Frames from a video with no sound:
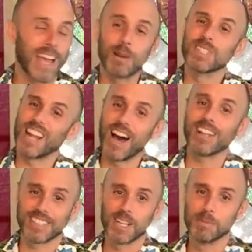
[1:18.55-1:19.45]
I was in a
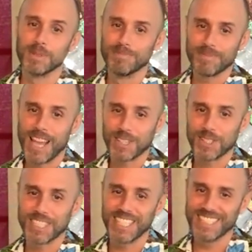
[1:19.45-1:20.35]
hot tub,
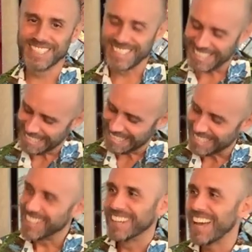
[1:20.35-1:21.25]
actually,
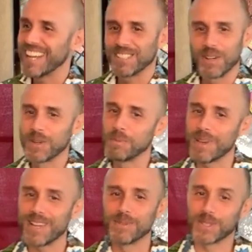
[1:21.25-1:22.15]
at Turtle
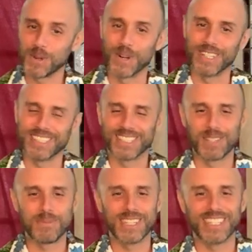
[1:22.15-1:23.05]
Bay Resort,
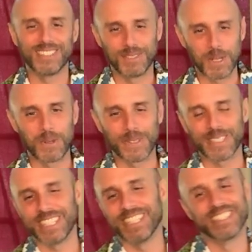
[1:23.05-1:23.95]
to be
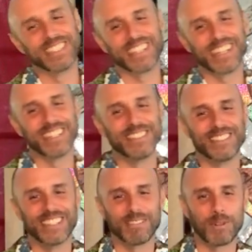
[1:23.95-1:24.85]
totally
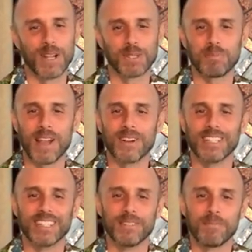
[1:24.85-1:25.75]

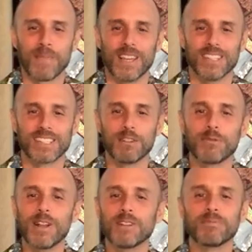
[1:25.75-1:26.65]
transparent. See, a
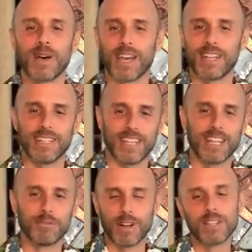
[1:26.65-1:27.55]
friend of mine
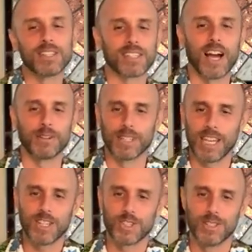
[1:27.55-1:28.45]
and a friend of this
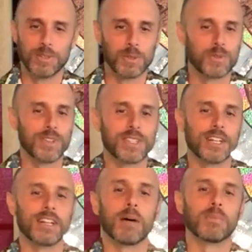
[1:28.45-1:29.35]
congregation who's
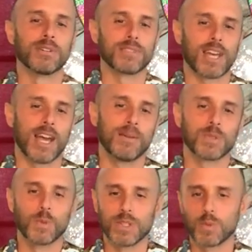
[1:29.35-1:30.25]
visited a number of times
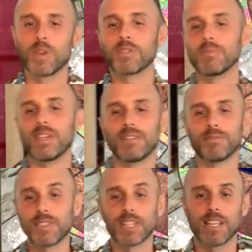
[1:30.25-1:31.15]
was with me
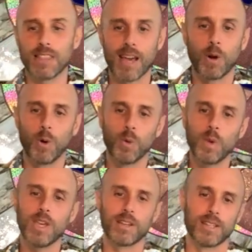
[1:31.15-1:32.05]
visiting that whole
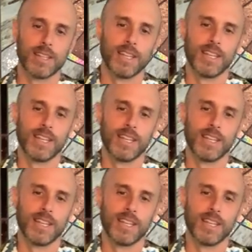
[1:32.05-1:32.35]
week.